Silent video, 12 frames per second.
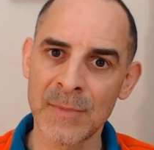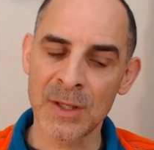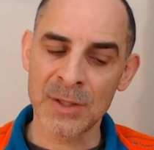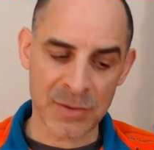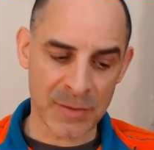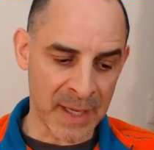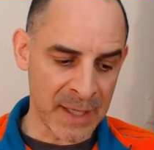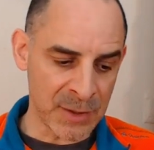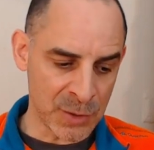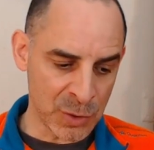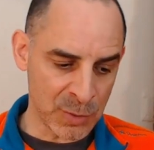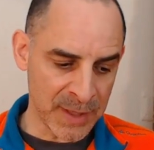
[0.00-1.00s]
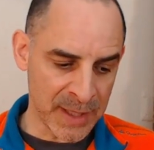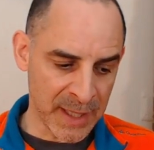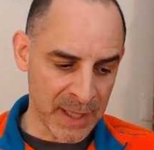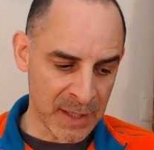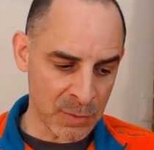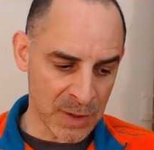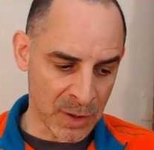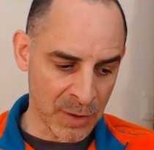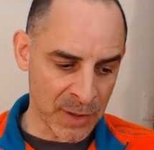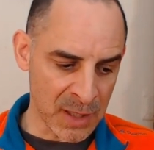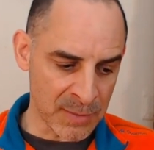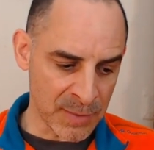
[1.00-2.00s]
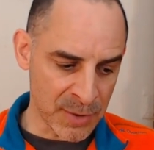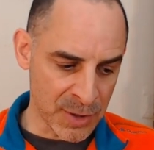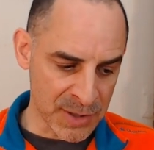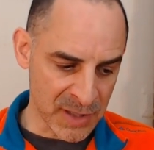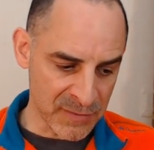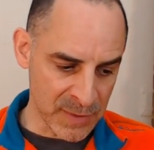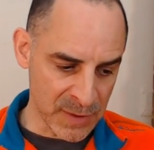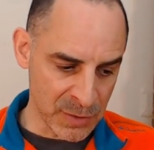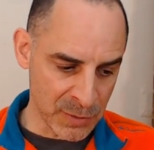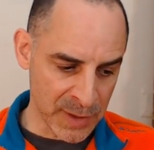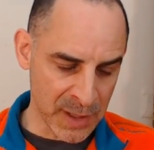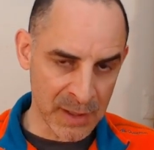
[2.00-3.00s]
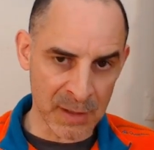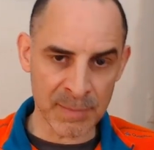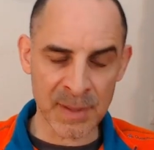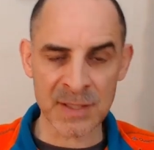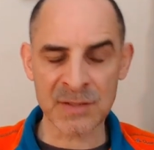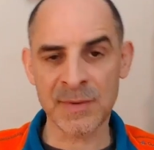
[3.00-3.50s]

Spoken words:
Trying to duplicate what other entrepreneurs have been doing in the past